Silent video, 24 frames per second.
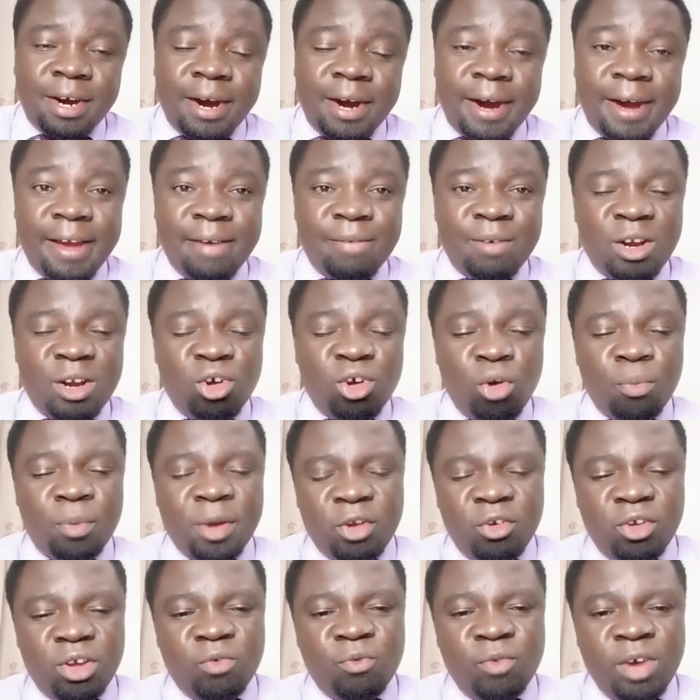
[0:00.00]
Hi everyone, hope you're
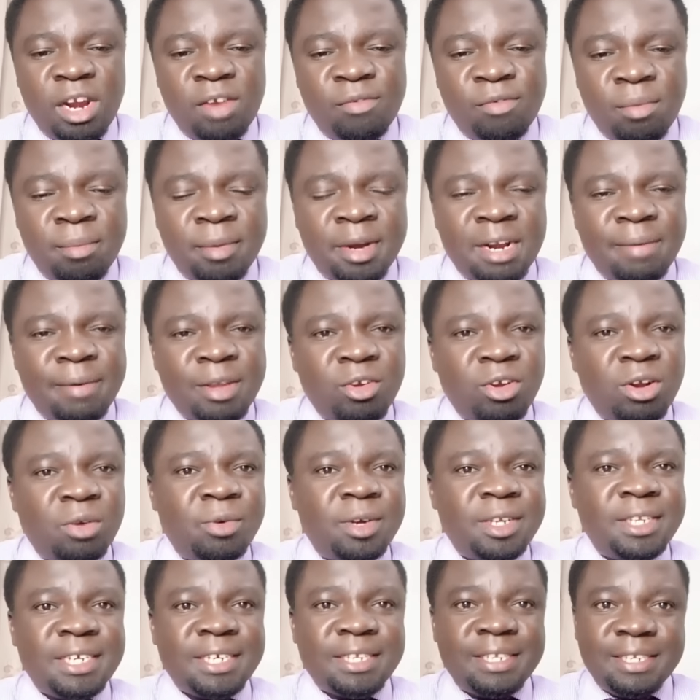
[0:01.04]
doing well from wherever you're
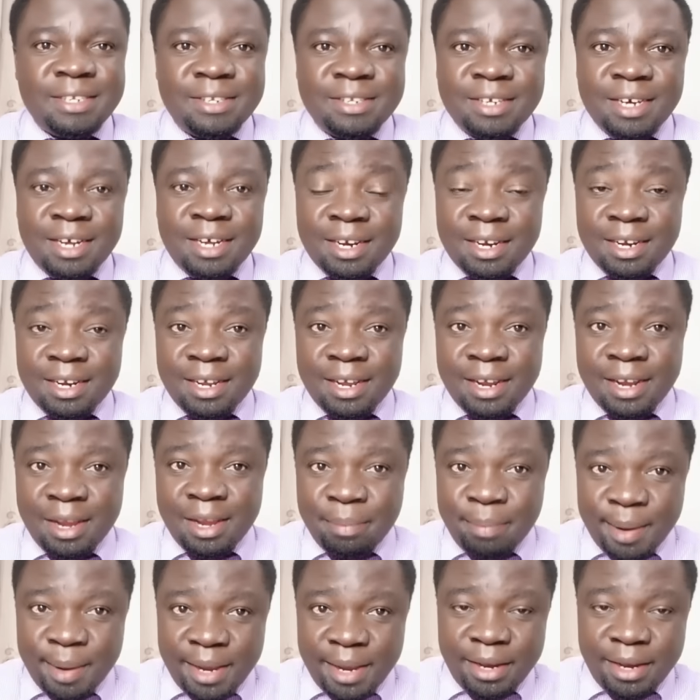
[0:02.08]
watching this channel,
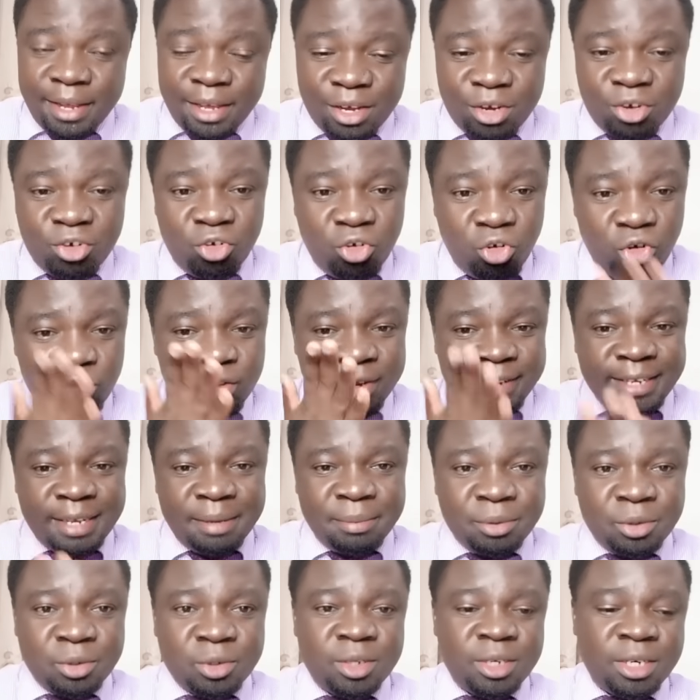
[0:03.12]
depending on your
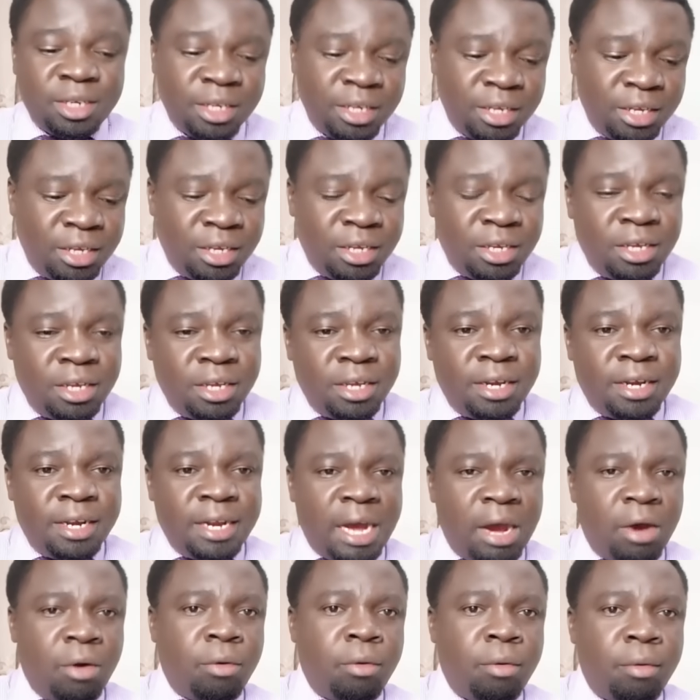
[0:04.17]
time zone.
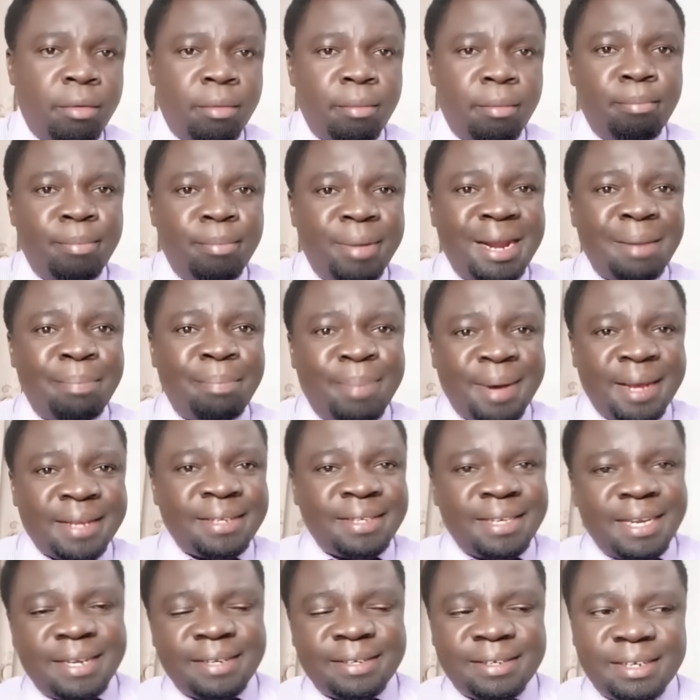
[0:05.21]
Now, many
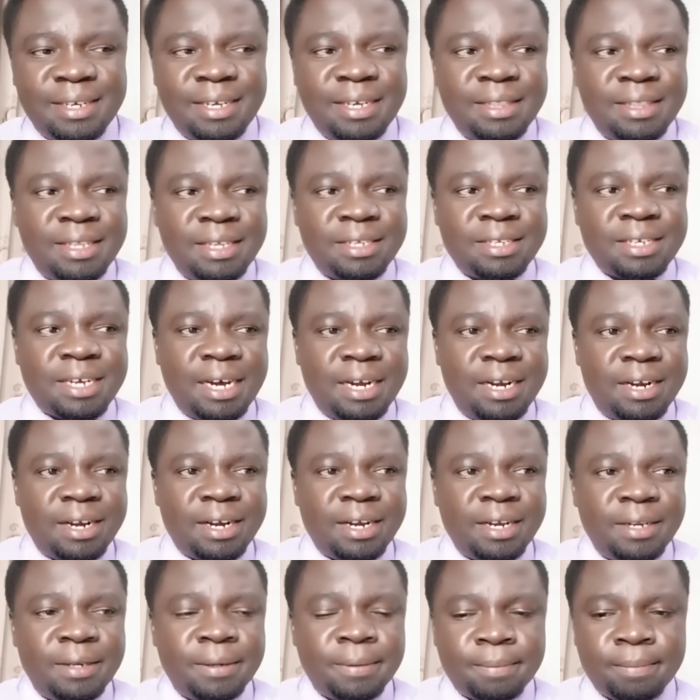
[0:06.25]
pastors in this
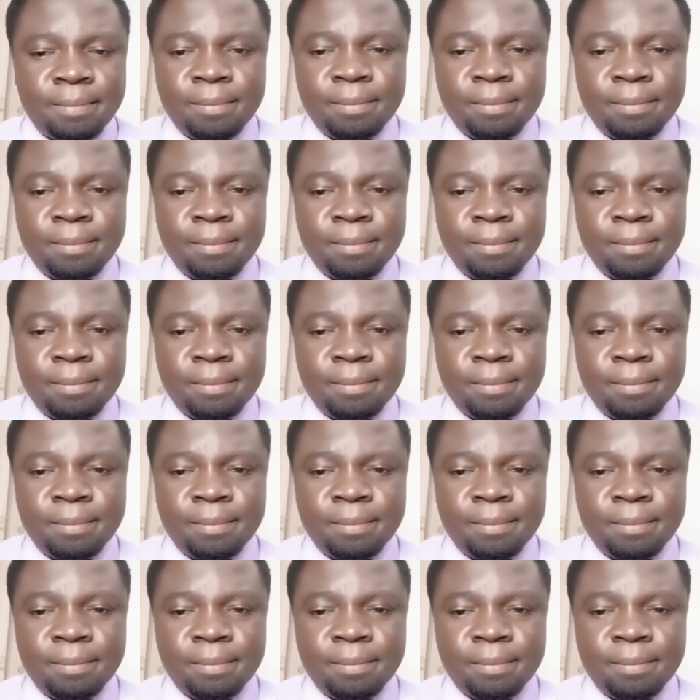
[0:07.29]
country